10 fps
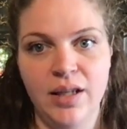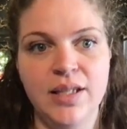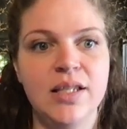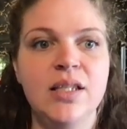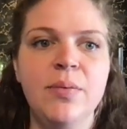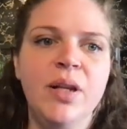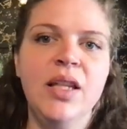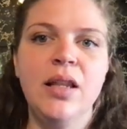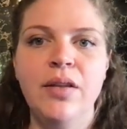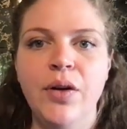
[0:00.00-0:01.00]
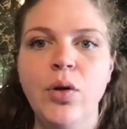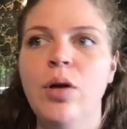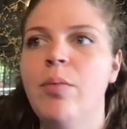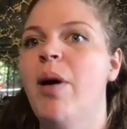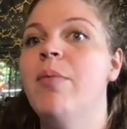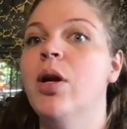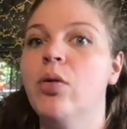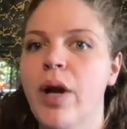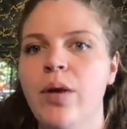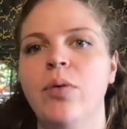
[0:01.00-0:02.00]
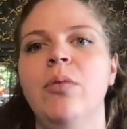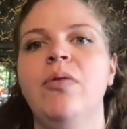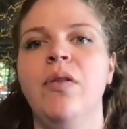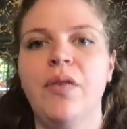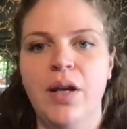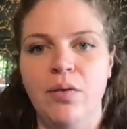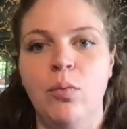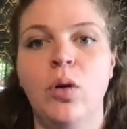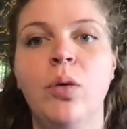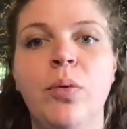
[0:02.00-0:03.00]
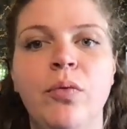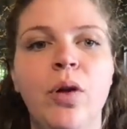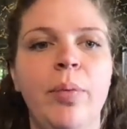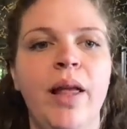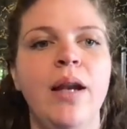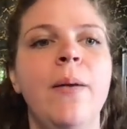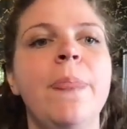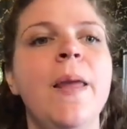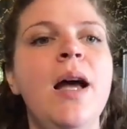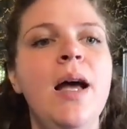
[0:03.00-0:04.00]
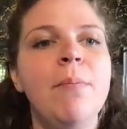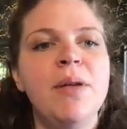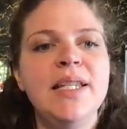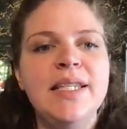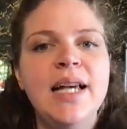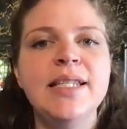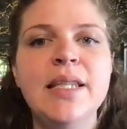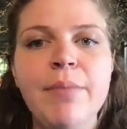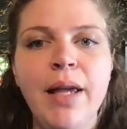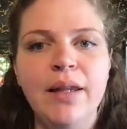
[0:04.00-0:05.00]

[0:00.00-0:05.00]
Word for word: This is typically the living room. It might be a great room if you have kind of a more open floor plan, but assess the main